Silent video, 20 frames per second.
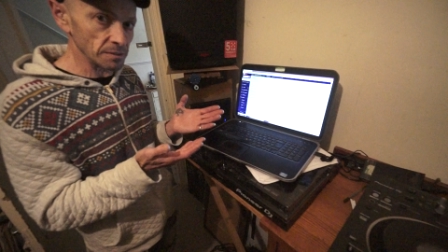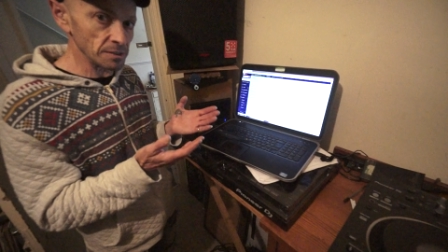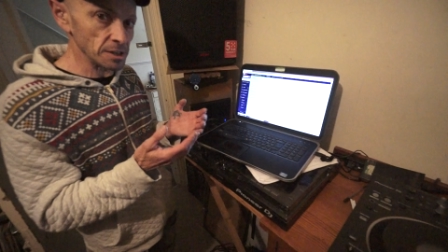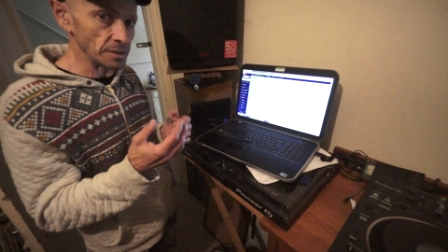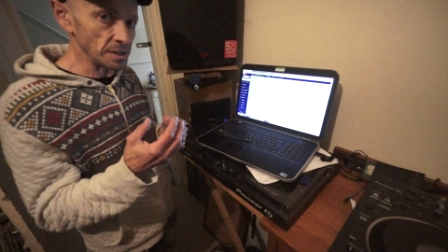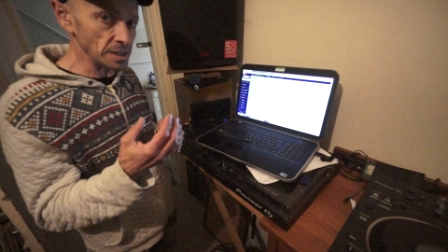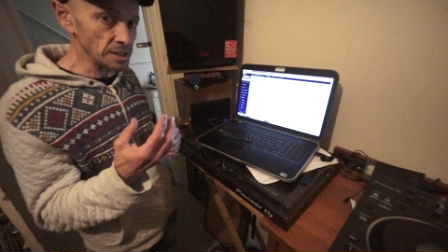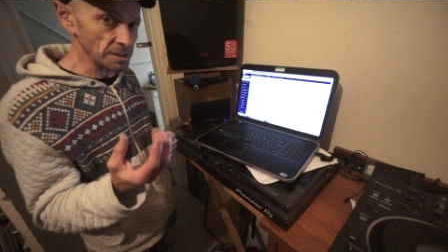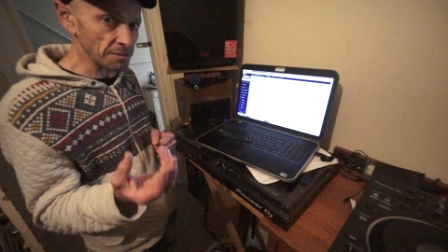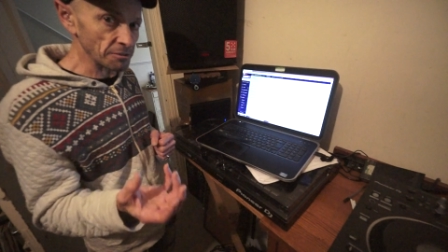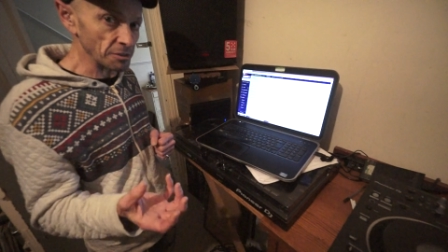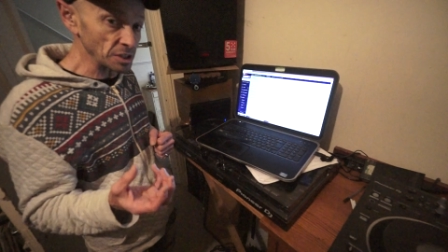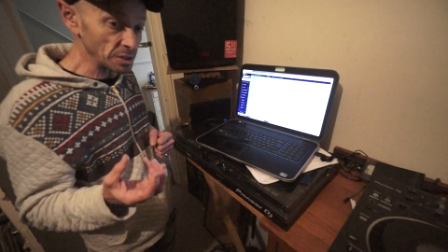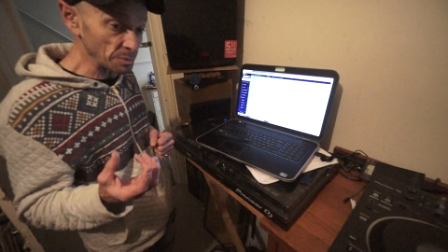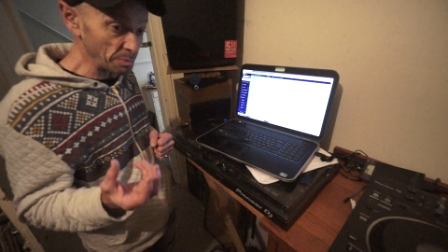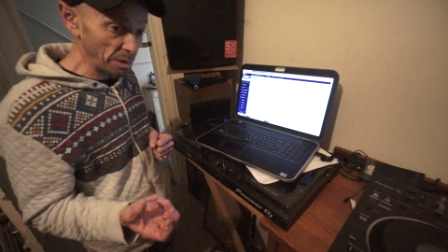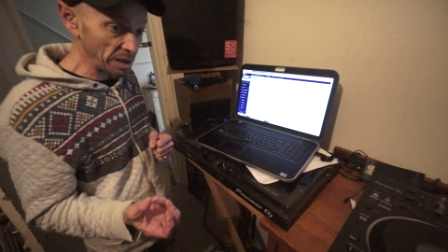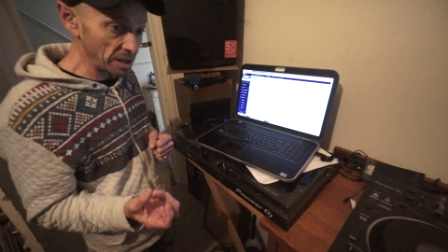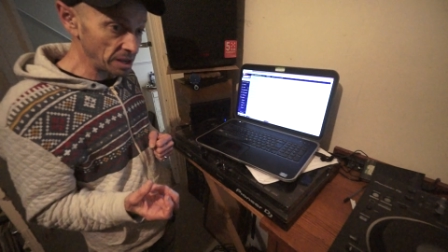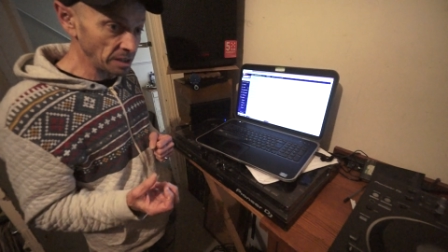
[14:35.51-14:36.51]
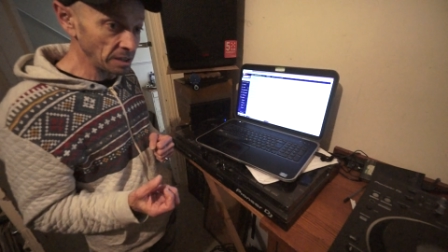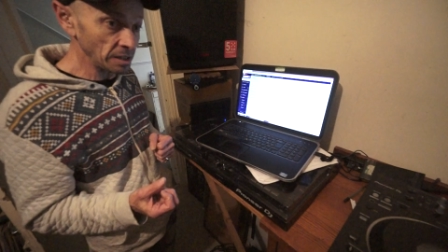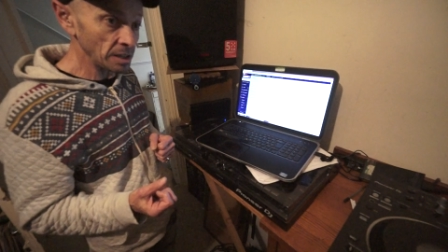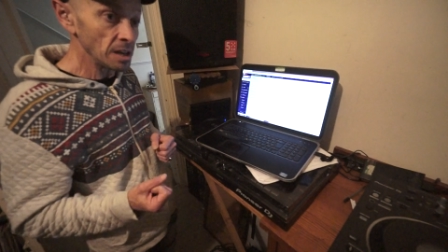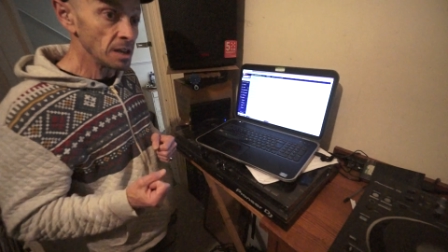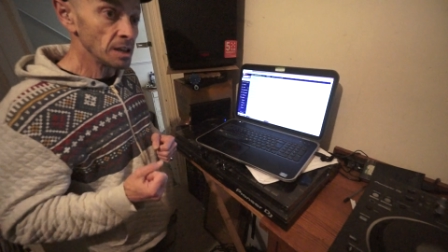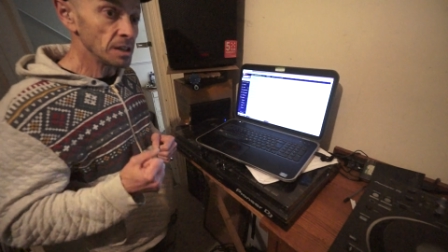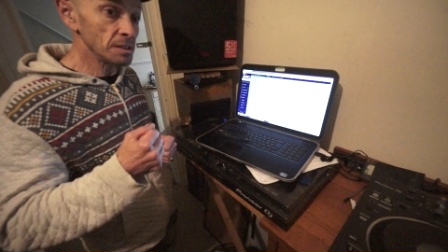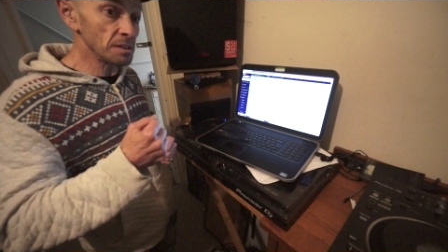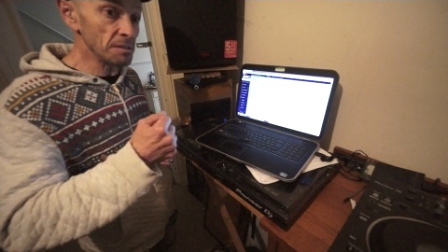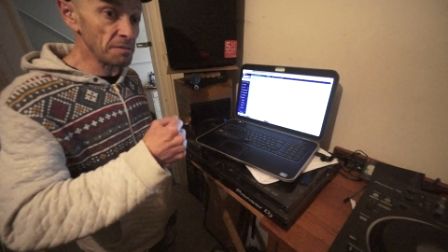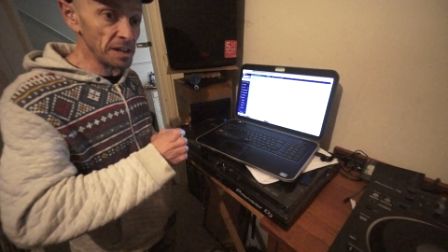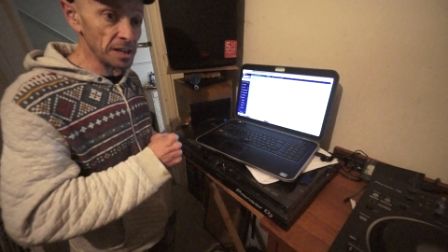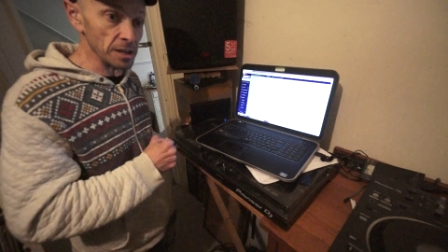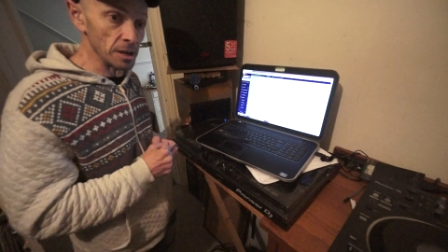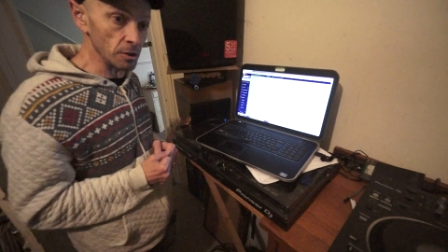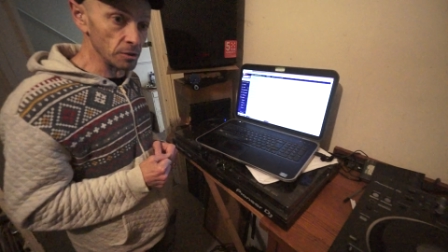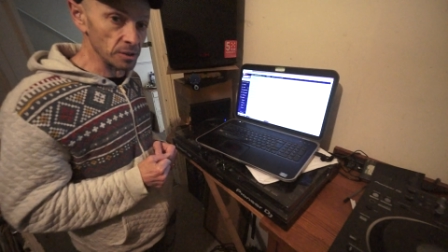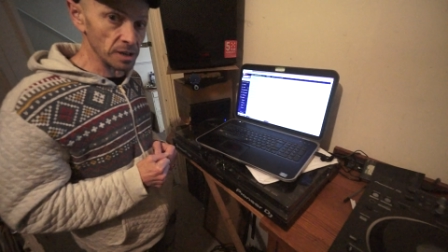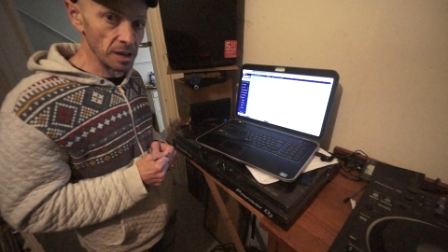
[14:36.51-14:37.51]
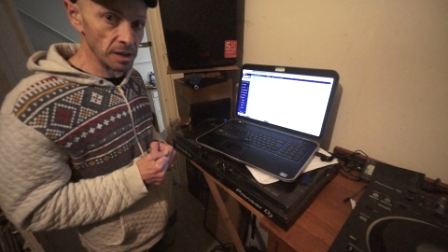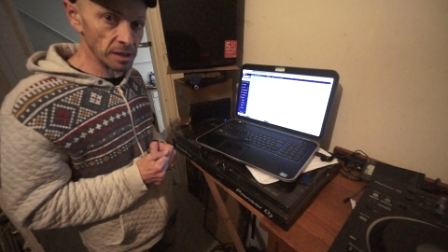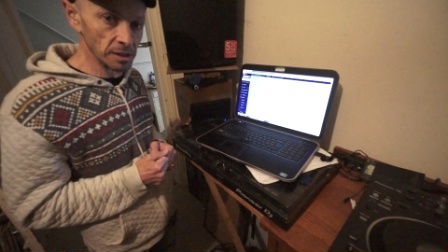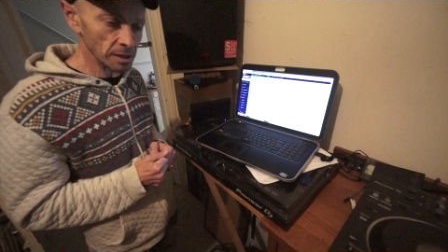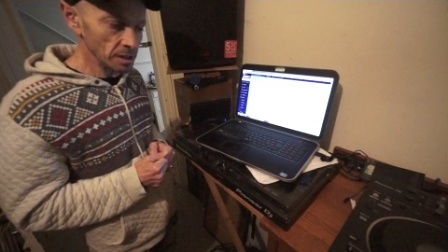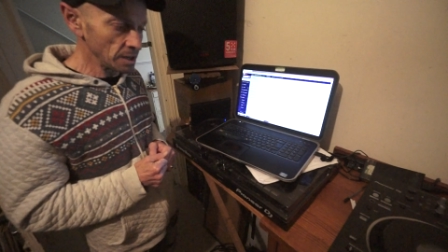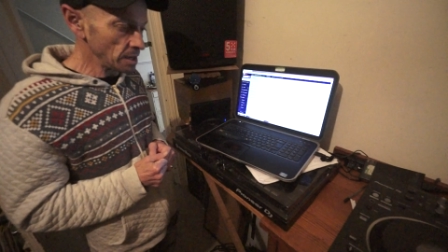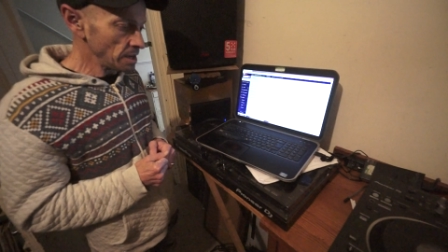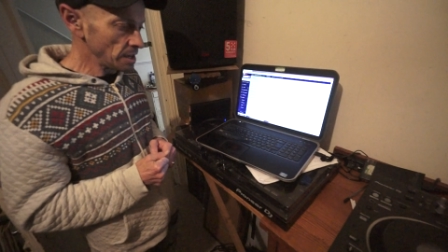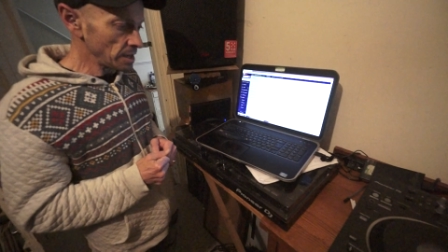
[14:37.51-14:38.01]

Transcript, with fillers: The only difference being the video gig,